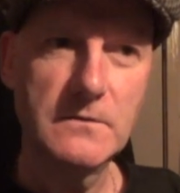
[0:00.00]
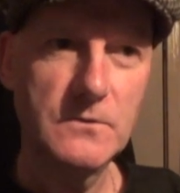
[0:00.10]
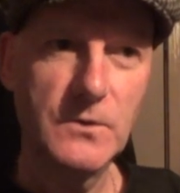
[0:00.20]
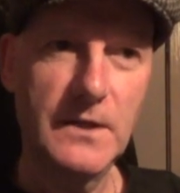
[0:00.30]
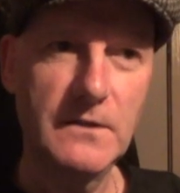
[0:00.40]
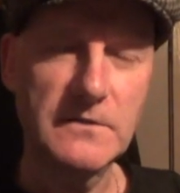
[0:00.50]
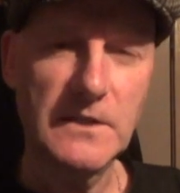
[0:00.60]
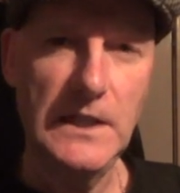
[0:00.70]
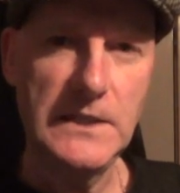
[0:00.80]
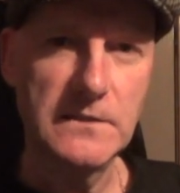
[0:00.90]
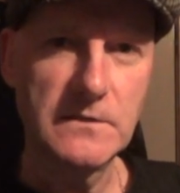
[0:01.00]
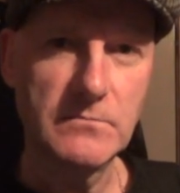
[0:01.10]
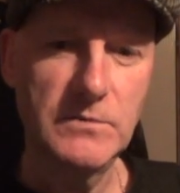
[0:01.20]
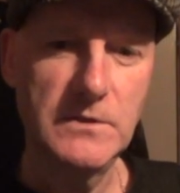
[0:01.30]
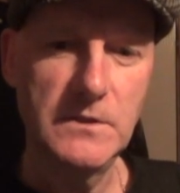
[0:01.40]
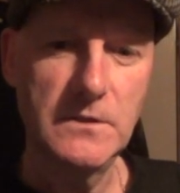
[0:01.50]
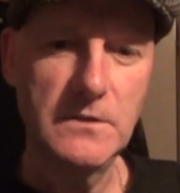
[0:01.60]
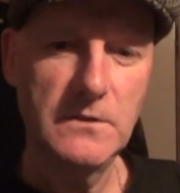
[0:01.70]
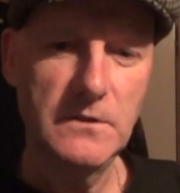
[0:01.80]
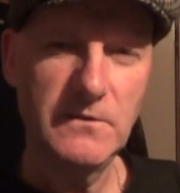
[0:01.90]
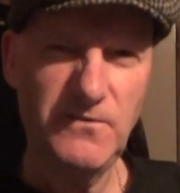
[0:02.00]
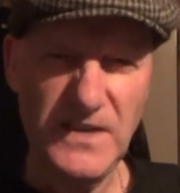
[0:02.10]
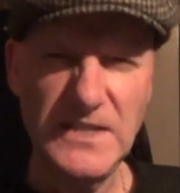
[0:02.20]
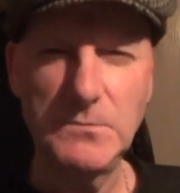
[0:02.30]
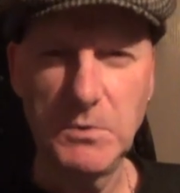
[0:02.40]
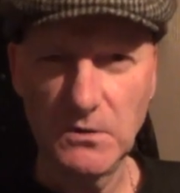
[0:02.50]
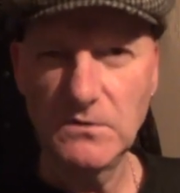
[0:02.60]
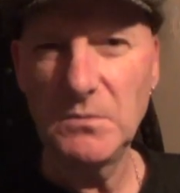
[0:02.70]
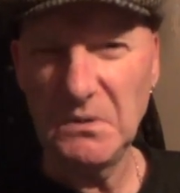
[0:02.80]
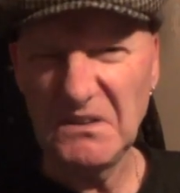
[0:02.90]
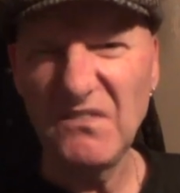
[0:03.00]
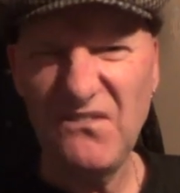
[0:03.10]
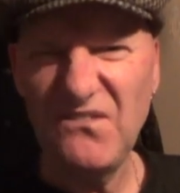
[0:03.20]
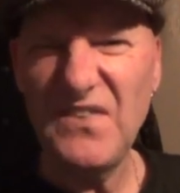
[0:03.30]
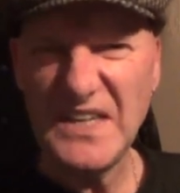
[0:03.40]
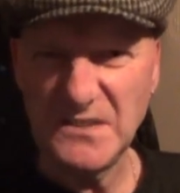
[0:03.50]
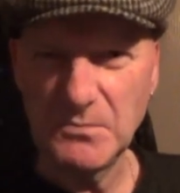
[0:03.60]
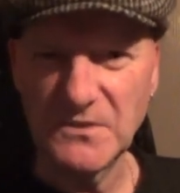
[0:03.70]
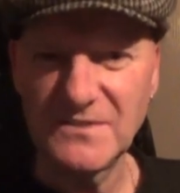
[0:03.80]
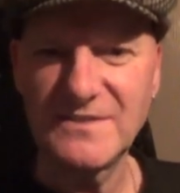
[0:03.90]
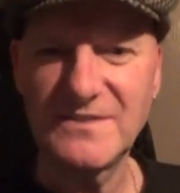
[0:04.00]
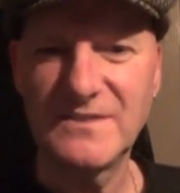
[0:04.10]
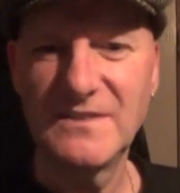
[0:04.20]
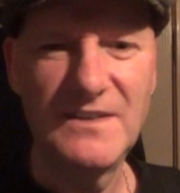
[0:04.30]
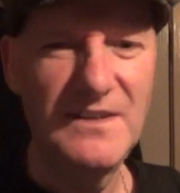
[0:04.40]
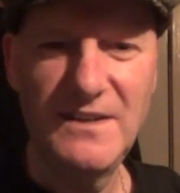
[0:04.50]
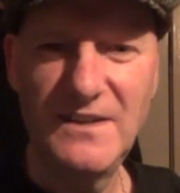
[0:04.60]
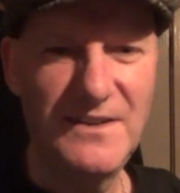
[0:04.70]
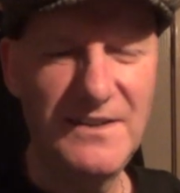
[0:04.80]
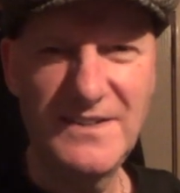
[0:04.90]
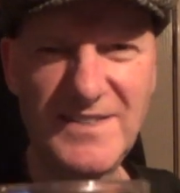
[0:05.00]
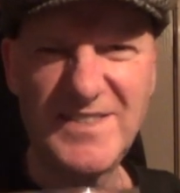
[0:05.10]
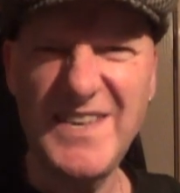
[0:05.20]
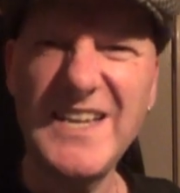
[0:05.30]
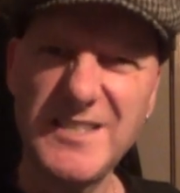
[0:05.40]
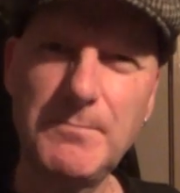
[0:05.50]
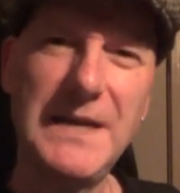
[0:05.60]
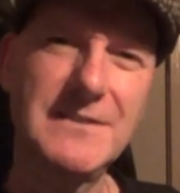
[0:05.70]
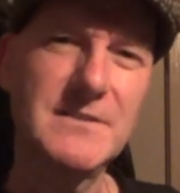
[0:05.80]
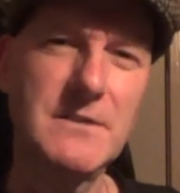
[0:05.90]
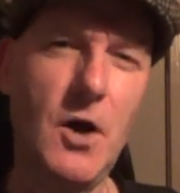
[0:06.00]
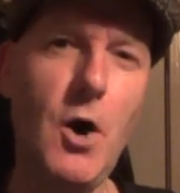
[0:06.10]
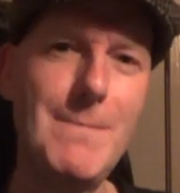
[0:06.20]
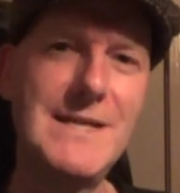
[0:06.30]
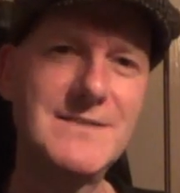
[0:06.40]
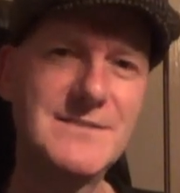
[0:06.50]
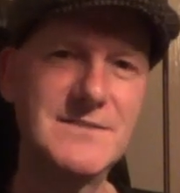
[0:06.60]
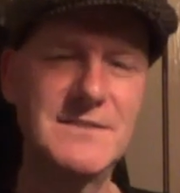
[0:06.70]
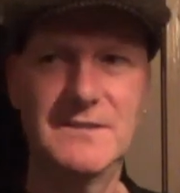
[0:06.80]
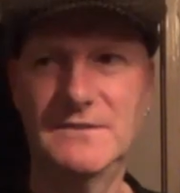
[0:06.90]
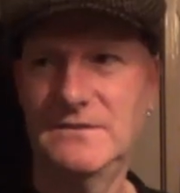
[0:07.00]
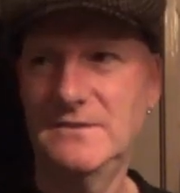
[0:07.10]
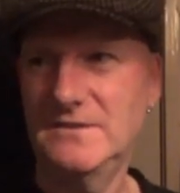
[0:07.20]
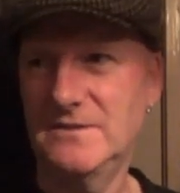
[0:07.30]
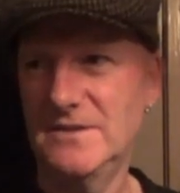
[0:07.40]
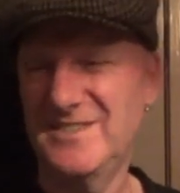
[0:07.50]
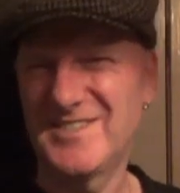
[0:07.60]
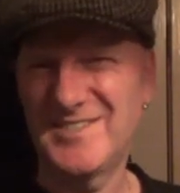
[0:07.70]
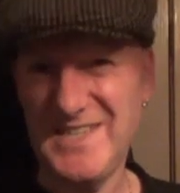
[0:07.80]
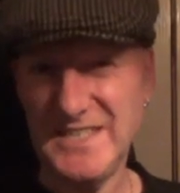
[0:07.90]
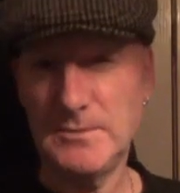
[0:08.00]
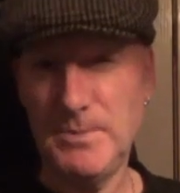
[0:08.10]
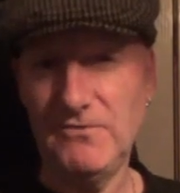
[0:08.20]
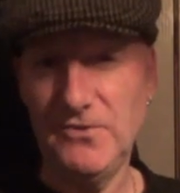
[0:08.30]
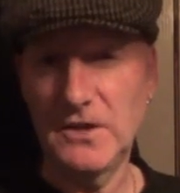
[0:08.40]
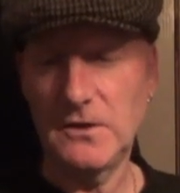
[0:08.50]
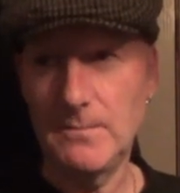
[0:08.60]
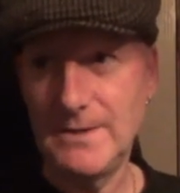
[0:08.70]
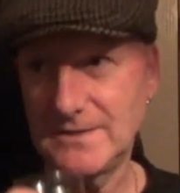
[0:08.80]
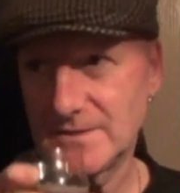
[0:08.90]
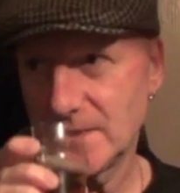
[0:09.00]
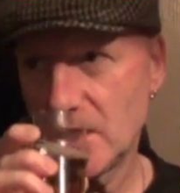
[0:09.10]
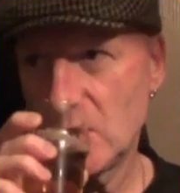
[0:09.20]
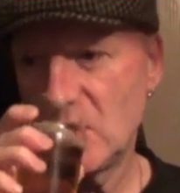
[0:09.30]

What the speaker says: So yeah, that's the latest with the Facebook, typical Facebook's cesspit comments, isn't it? It's a cesspit for the comments.